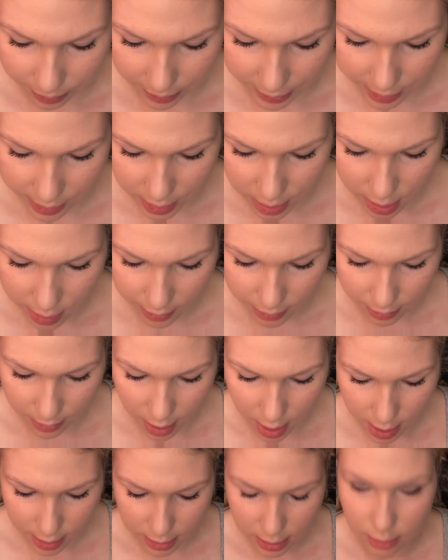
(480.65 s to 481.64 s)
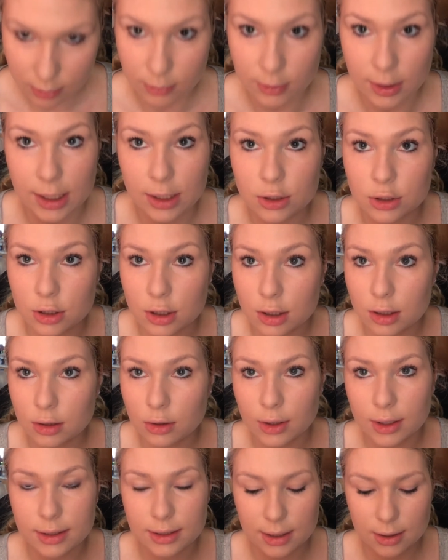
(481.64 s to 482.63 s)
It's called Ross and
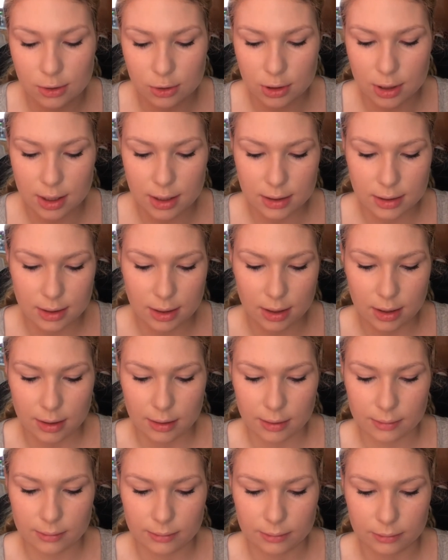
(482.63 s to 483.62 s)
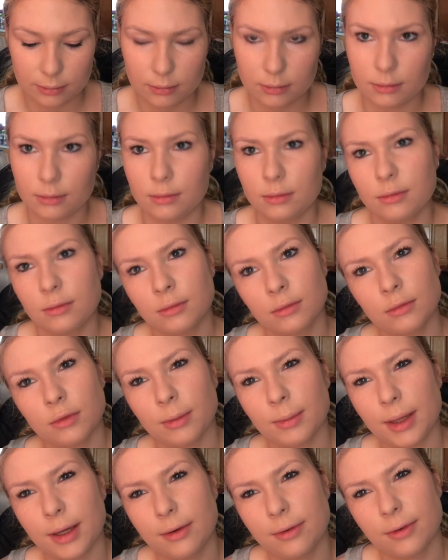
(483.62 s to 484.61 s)
Rachel. It's interesting.
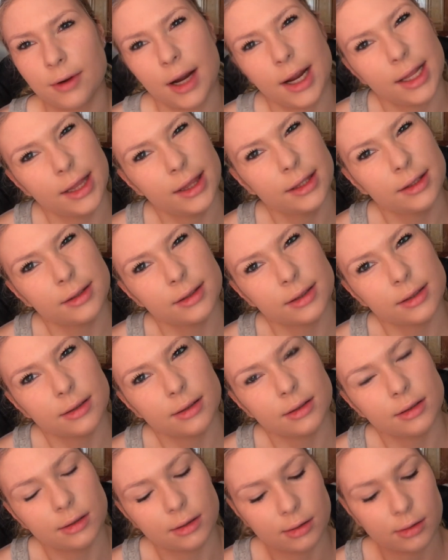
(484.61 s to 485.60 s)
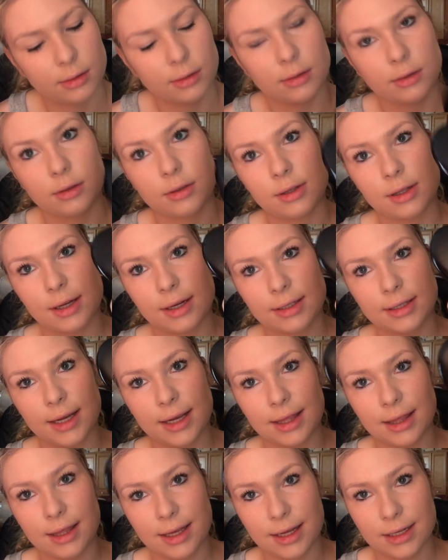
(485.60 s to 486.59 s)
From like Friends. So it looks
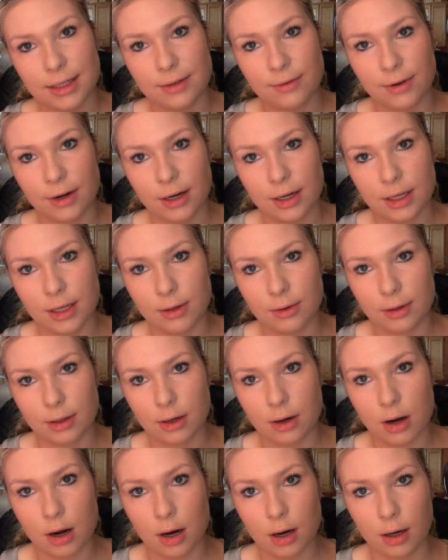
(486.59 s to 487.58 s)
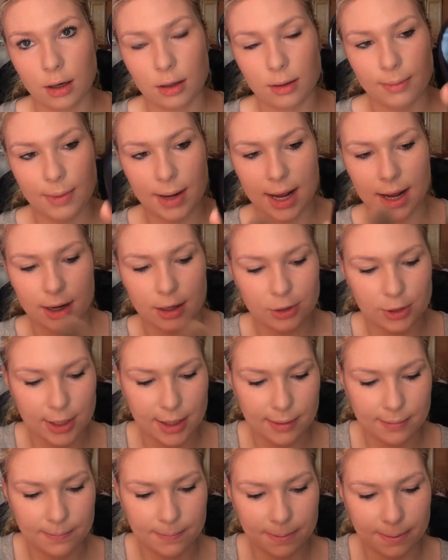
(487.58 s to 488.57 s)
like this. A very cute little heart
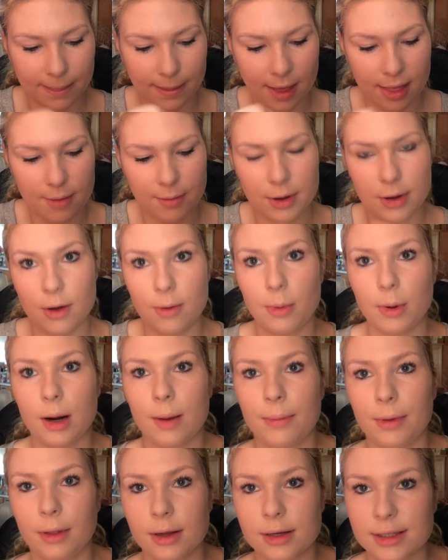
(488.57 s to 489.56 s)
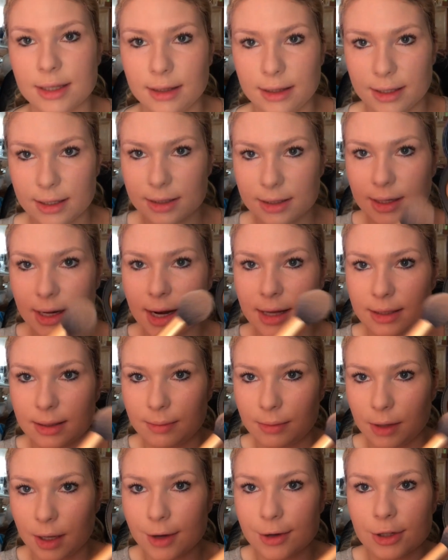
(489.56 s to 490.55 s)
packaging. And then when you open up, it looks like this. It has a
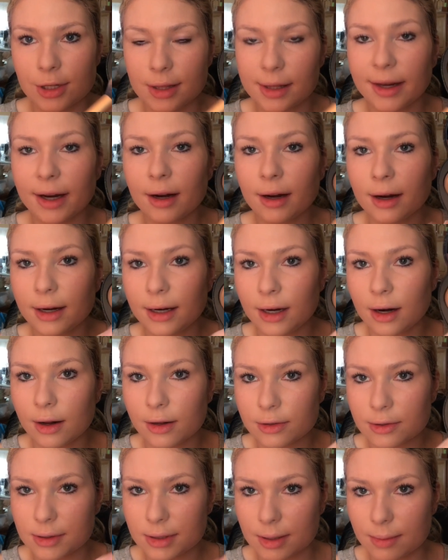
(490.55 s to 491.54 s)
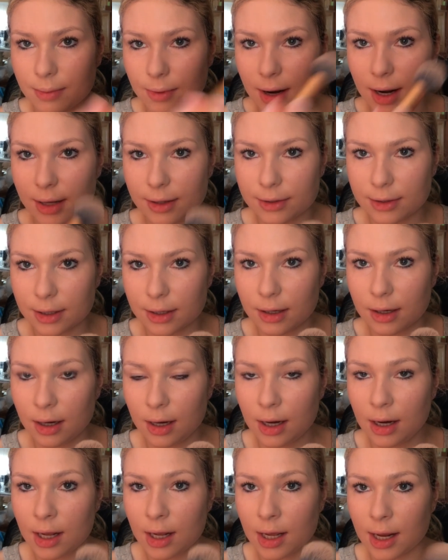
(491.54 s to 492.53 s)
blush in there, and it also has the bronzer.
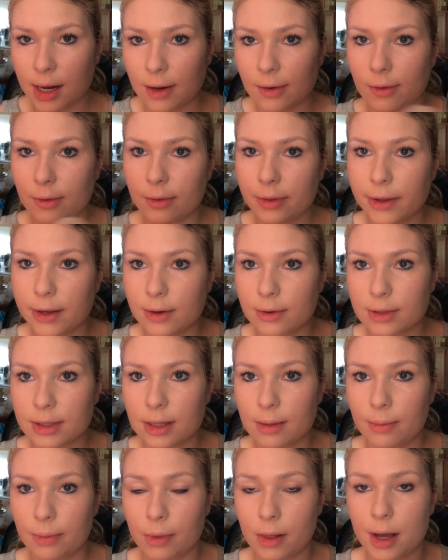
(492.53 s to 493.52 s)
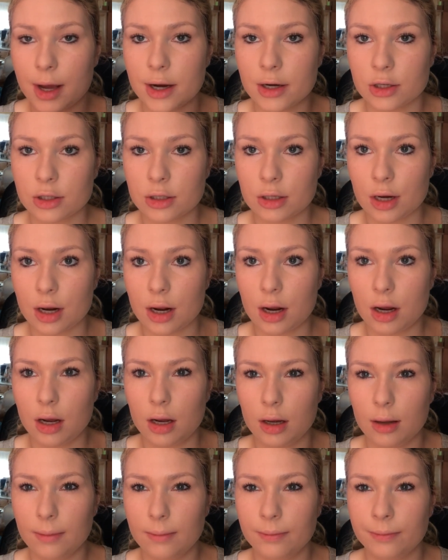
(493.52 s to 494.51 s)
I only use the blush
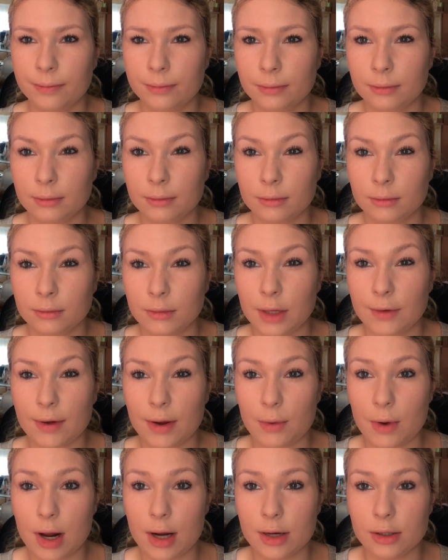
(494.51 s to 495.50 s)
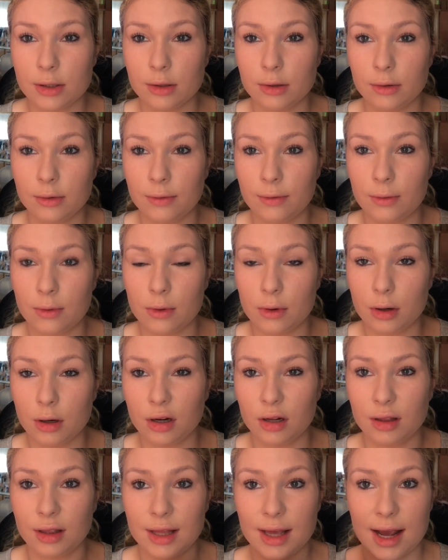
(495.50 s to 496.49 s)
if I want to
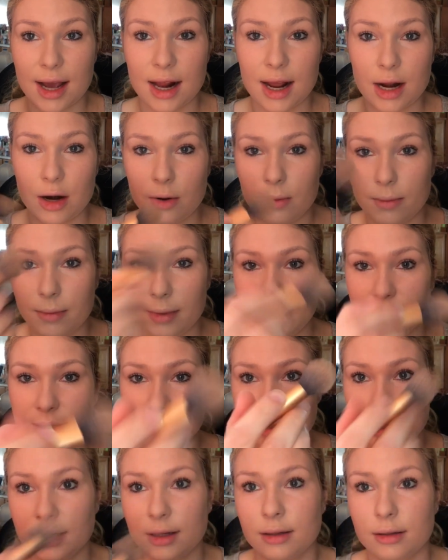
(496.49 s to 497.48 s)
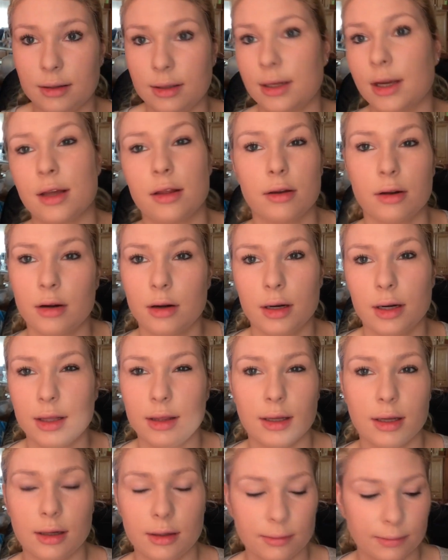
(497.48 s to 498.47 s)
for that. I don't mix it together or
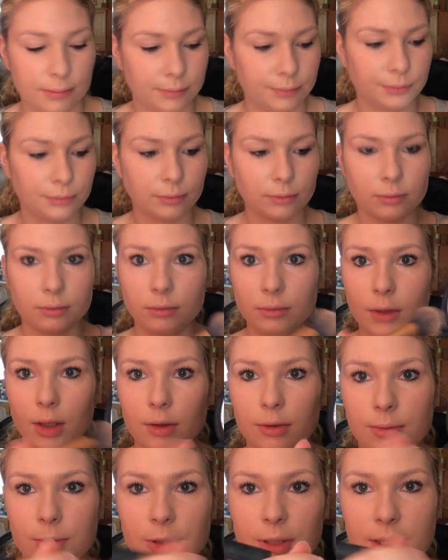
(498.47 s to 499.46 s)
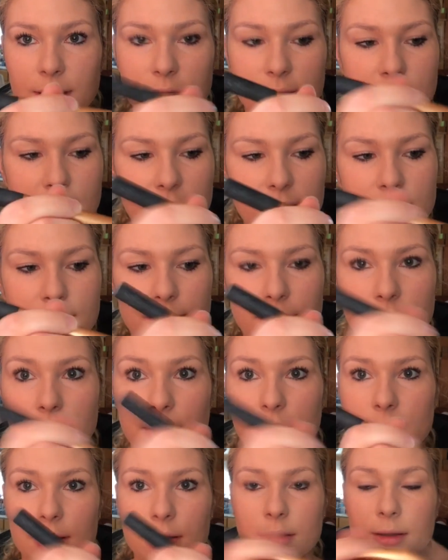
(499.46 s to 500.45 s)
anything. I'm just going to take some of
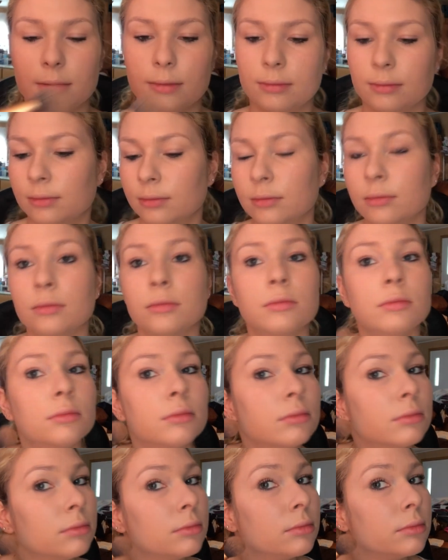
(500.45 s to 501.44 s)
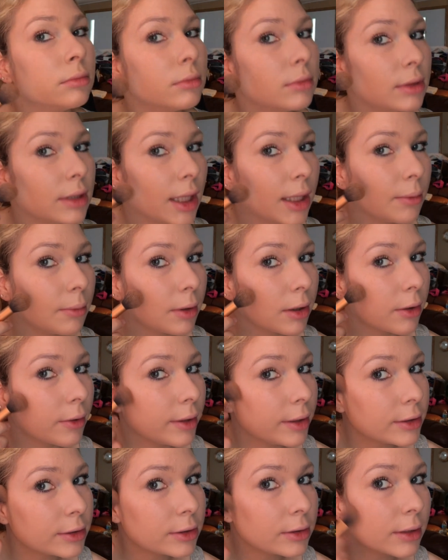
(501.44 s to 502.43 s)
this. Then we're
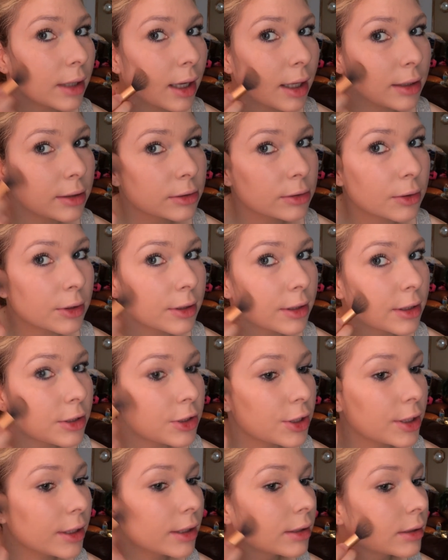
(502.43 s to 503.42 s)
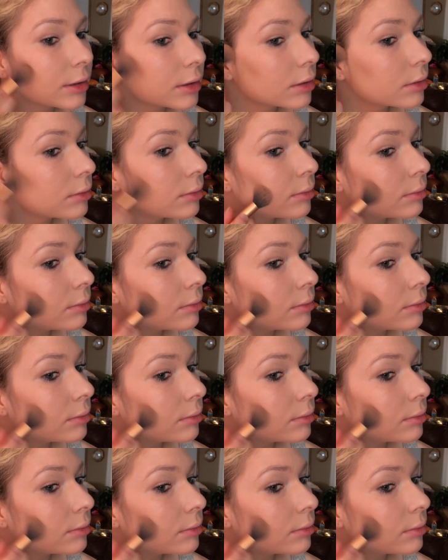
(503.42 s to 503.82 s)
going to contour the cheeks.